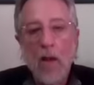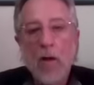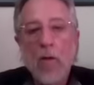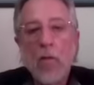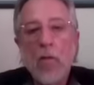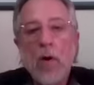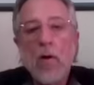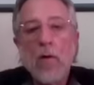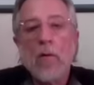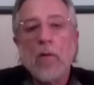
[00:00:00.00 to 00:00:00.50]

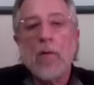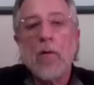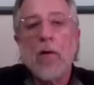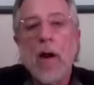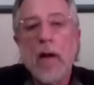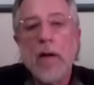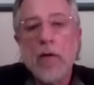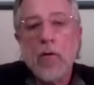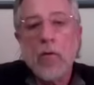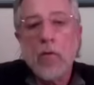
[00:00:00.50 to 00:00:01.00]
well,
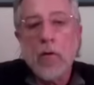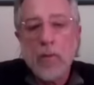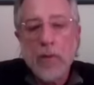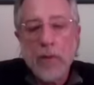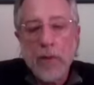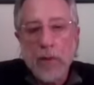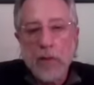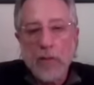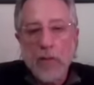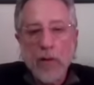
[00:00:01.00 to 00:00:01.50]
I grew up
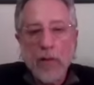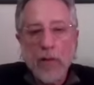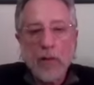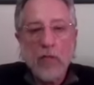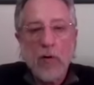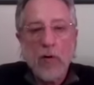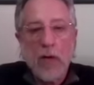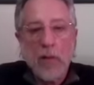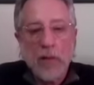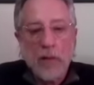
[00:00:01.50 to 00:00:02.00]
in a very
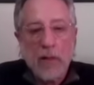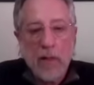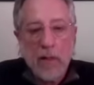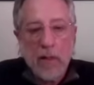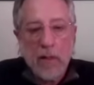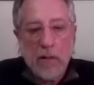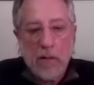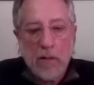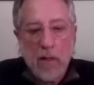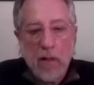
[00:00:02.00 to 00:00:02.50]

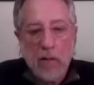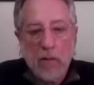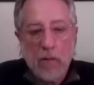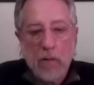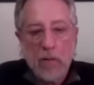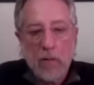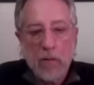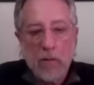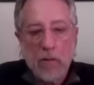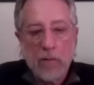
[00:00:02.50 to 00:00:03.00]
traumatized
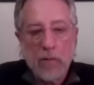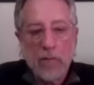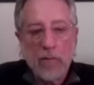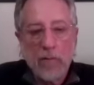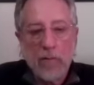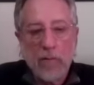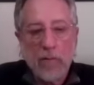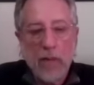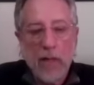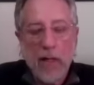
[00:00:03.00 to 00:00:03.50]
household,
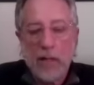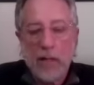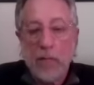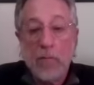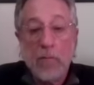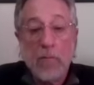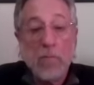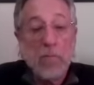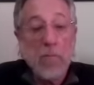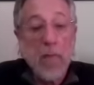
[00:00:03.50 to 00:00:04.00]
as
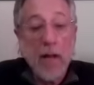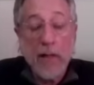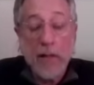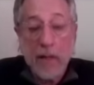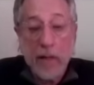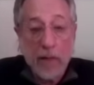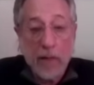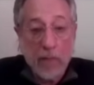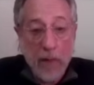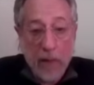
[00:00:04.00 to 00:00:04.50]

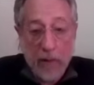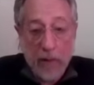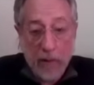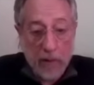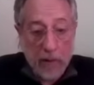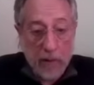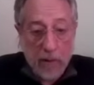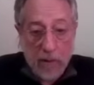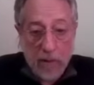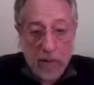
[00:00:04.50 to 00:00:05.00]
many
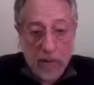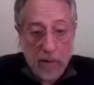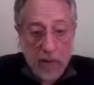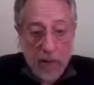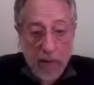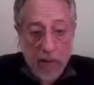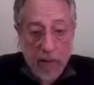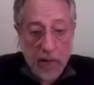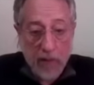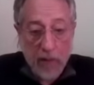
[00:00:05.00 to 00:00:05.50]
Americans
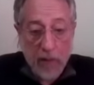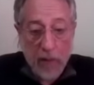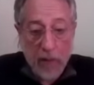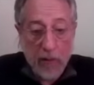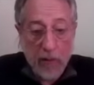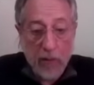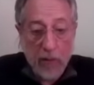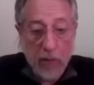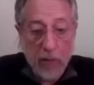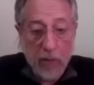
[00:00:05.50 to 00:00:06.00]
have,
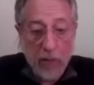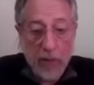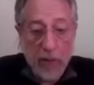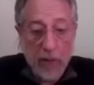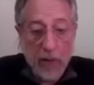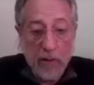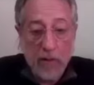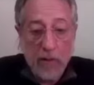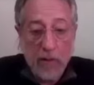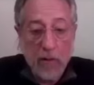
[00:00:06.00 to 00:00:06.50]
and
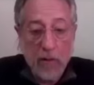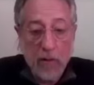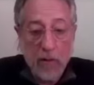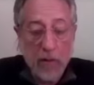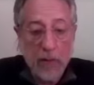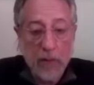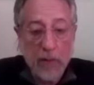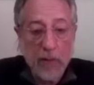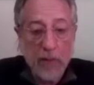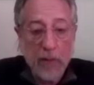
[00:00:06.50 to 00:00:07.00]
Europeans and other
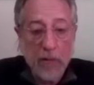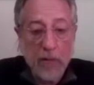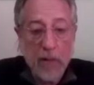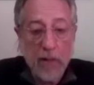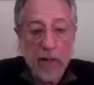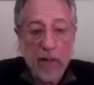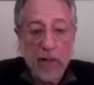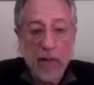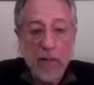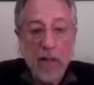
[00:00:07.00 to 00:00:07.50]
people,
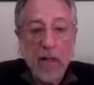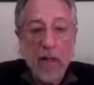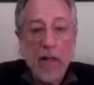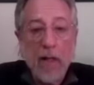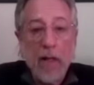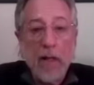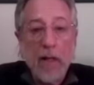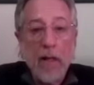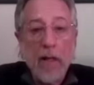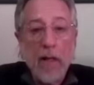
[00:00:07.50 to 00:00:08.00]
right?
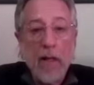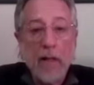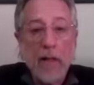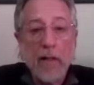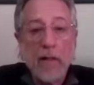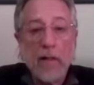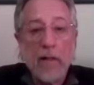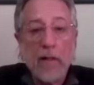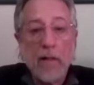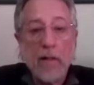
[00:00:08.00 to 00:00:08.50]

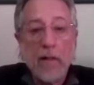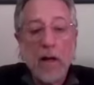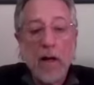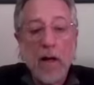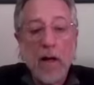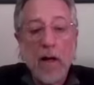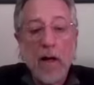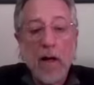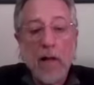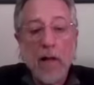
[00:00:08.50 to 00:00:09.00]
And
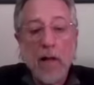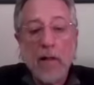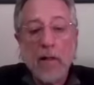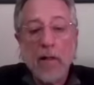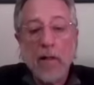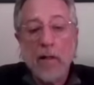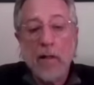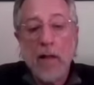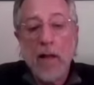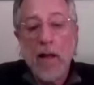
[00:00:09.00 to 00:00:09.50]

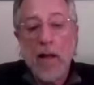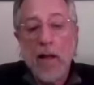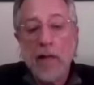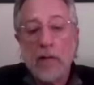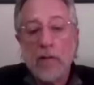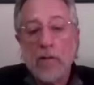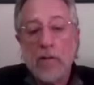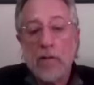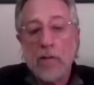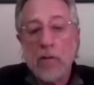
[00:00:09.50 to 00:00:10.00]
I
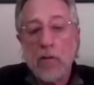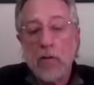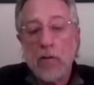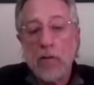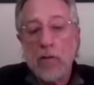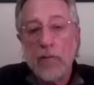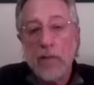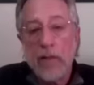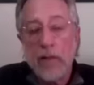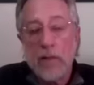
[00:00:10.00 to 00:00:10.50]
had certain
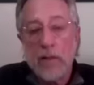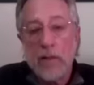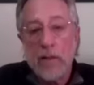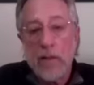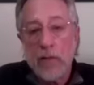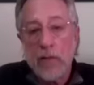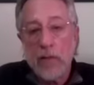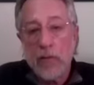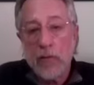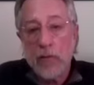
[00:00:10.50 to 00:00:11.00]
events
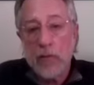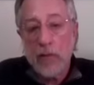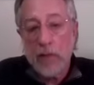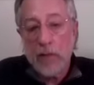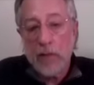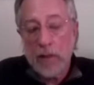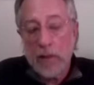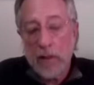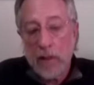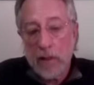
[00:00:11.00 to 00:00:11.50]
happen
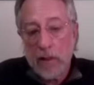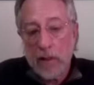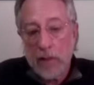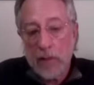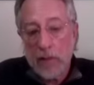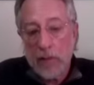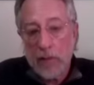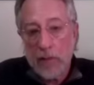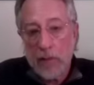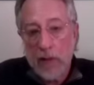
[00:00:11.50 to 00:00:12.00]
throughout my
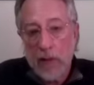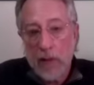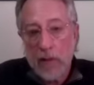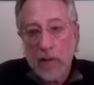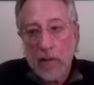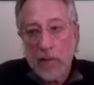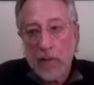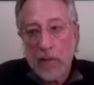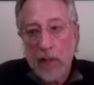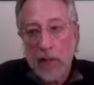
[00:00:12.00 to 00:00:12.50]
life that
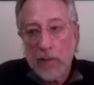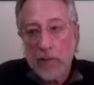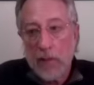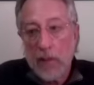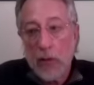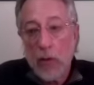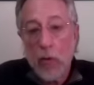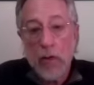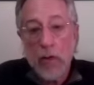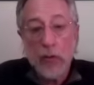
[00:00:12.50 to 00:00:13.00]
made me
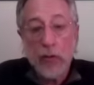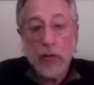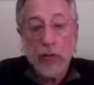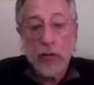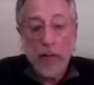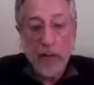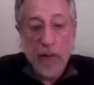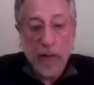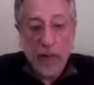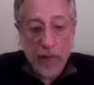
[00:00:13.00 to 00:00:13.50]

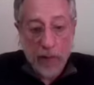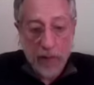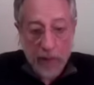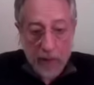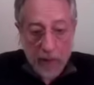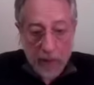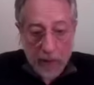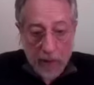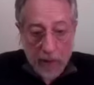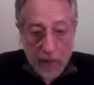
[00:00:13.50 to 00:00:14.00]
question everything.